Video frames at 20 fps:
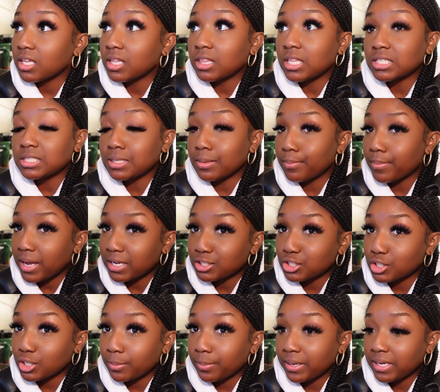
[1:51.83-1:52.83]
the
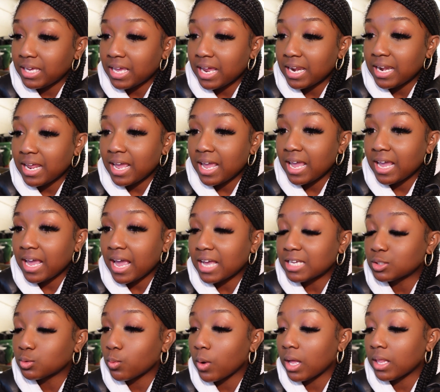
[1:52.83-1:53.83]
semester beginning
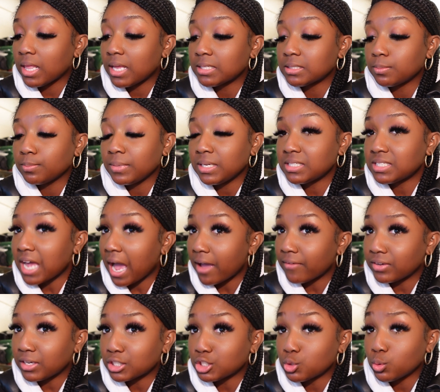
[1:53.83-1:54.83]
as well as me
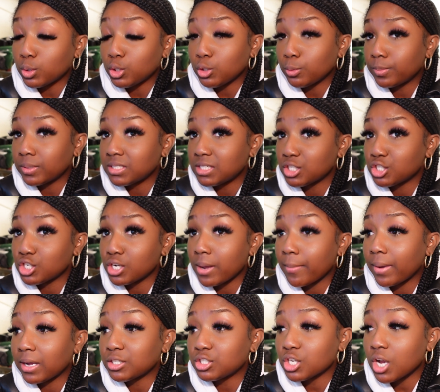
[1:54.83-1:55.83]
diving into a new position at
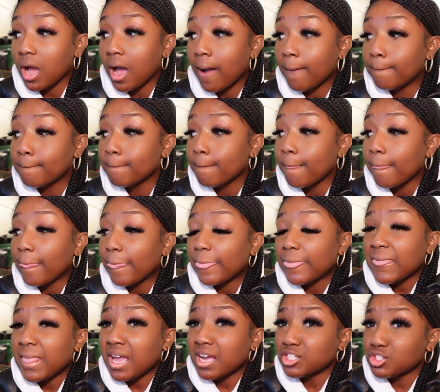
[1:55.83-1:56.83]
my job,
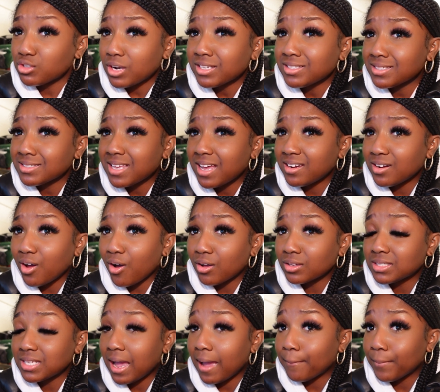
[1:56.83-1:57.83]
stress is at an
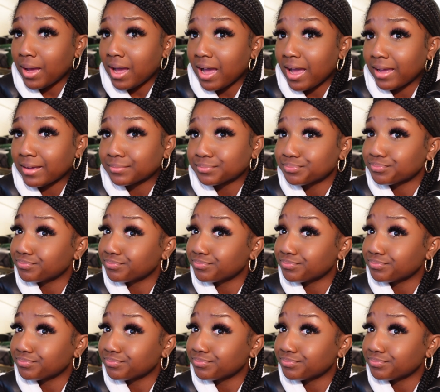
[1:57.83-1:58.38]
all-time high.